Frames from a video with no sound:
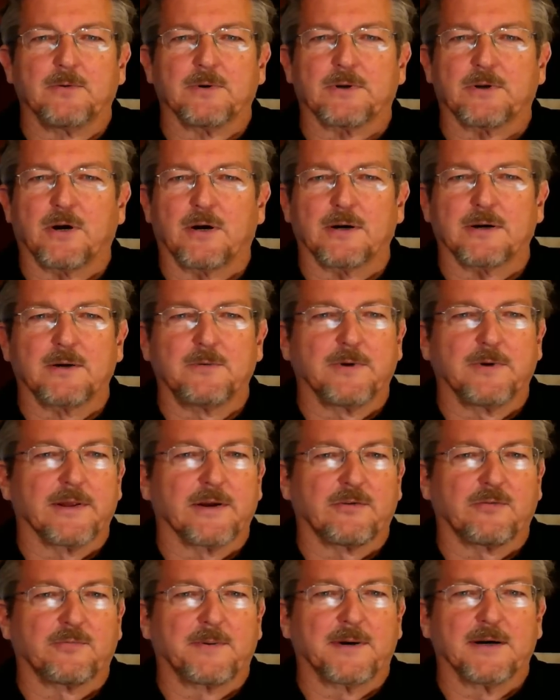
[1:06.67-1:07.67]
talking with
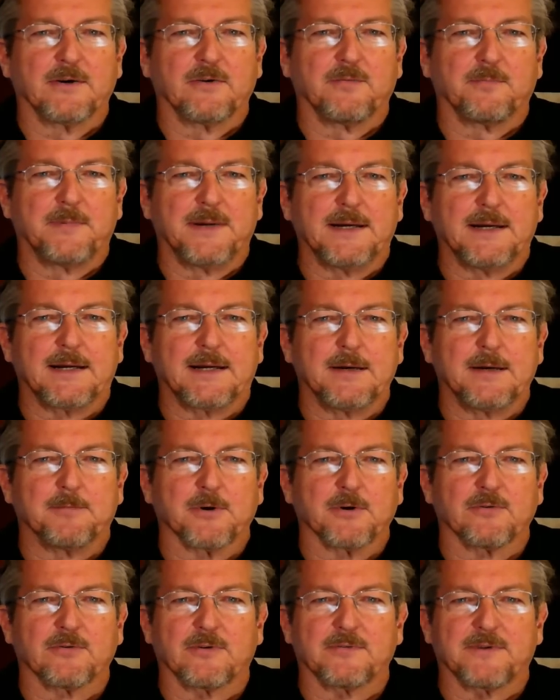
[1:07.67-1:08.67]
experienced
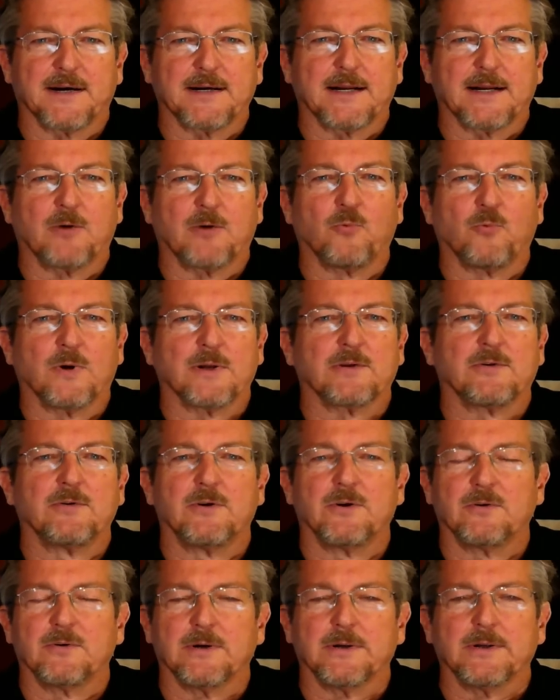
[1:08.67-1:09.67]
beekeepers to find out what to
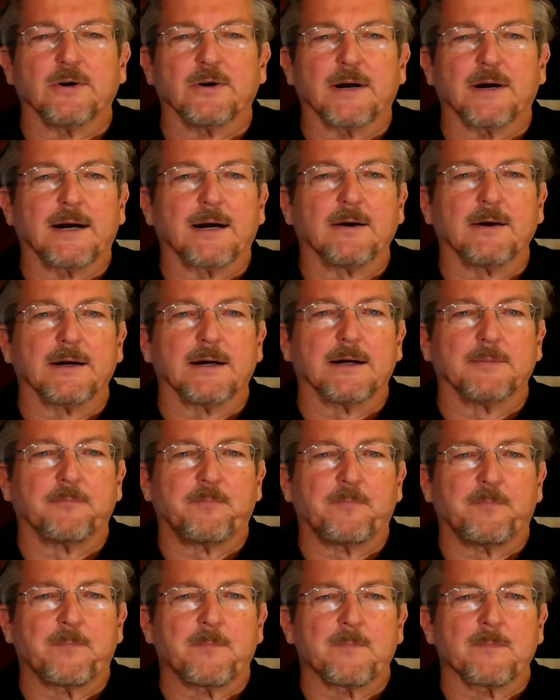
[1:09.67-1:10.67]
do in your area.
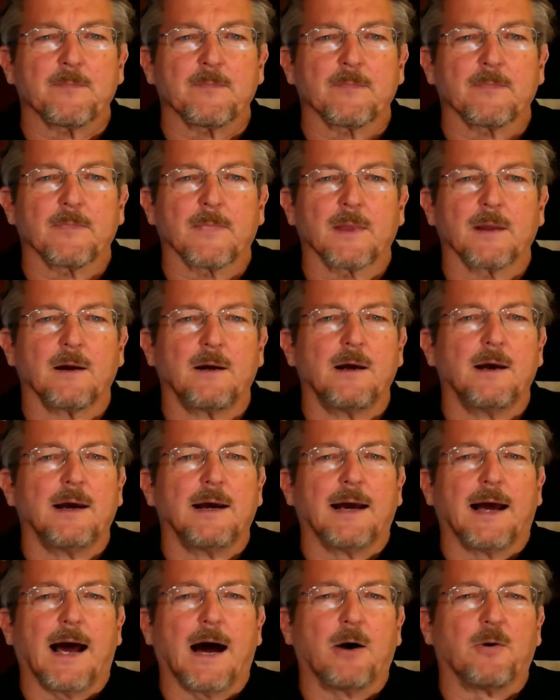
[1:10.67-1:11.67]

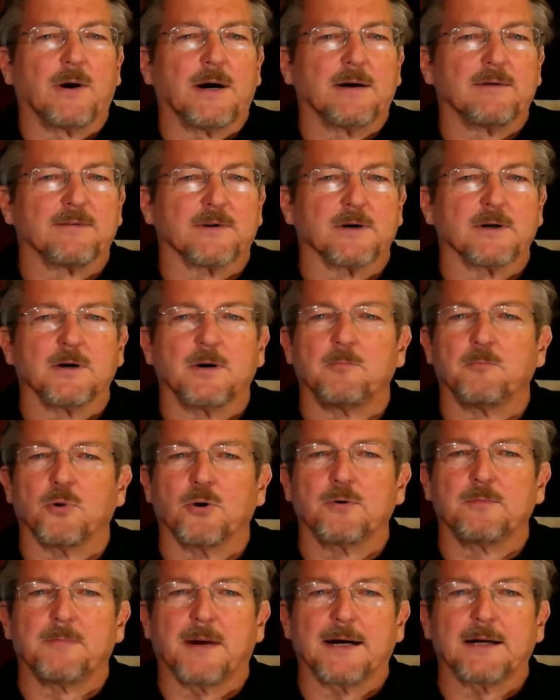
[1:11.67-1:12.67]
However,
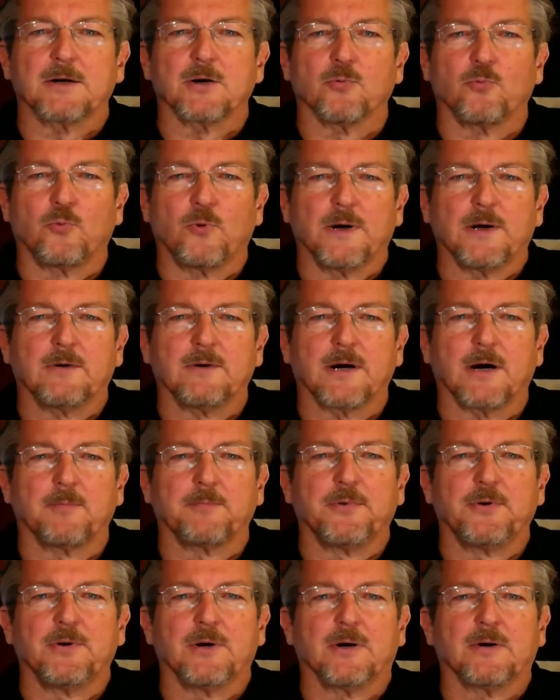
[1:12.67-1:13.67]
BroodMinder will help
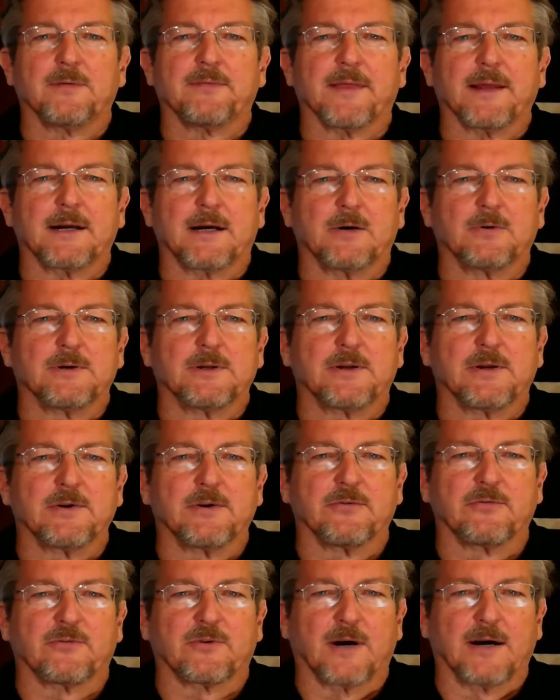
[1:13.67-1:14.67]
you know if they go into
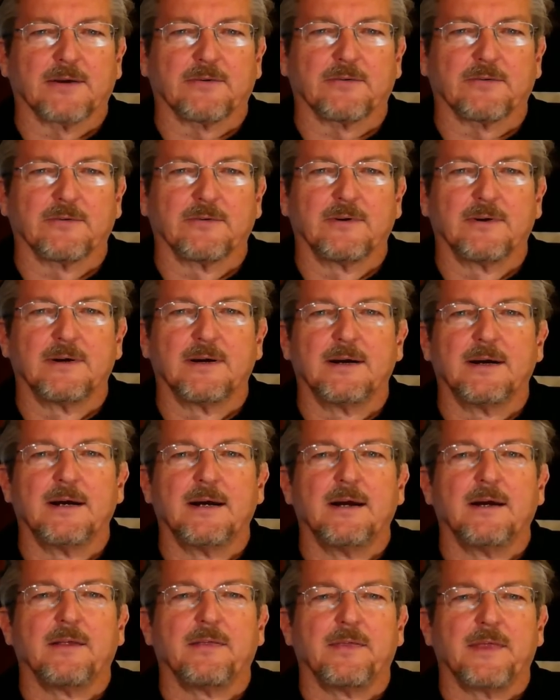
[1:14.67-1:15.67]
distress.
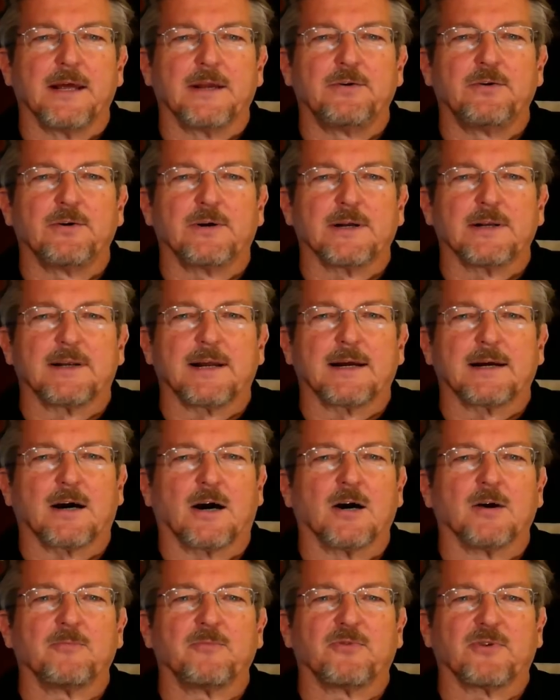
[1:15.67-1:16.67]
Then you can take
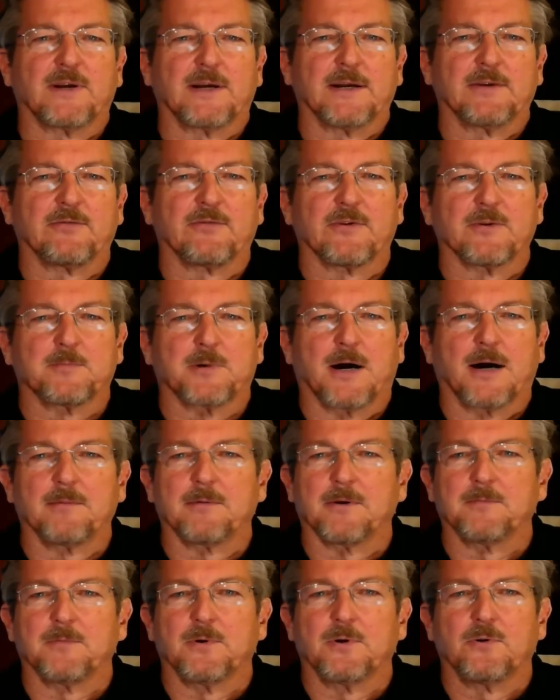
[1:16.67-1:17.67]
arms against the
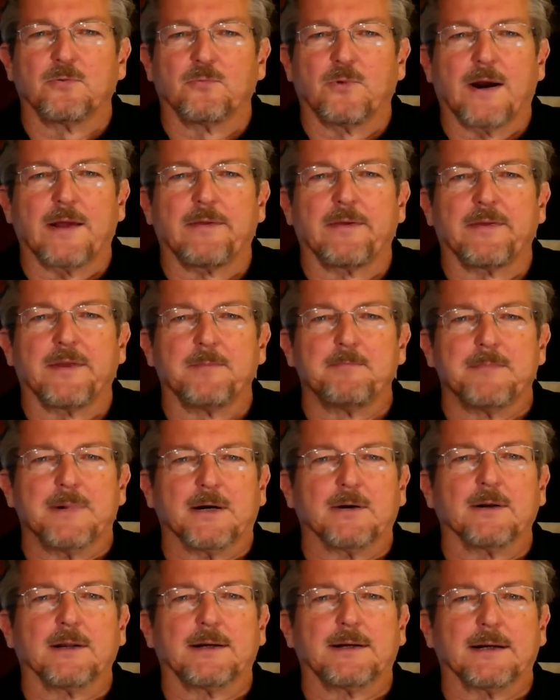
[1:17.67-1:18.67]
problem rather than
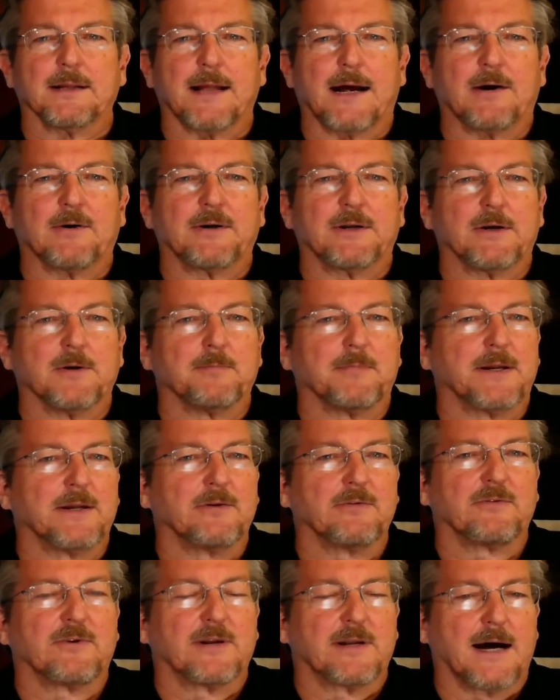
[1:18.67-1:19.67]
merely allowing your
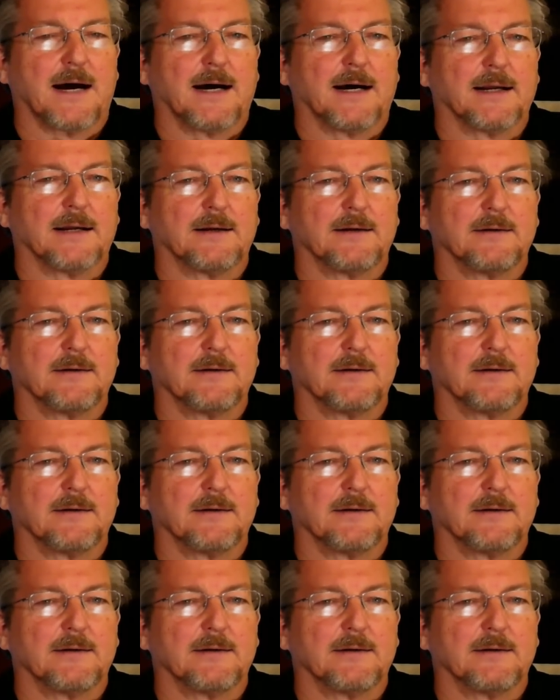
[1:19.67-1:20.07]
bees to die.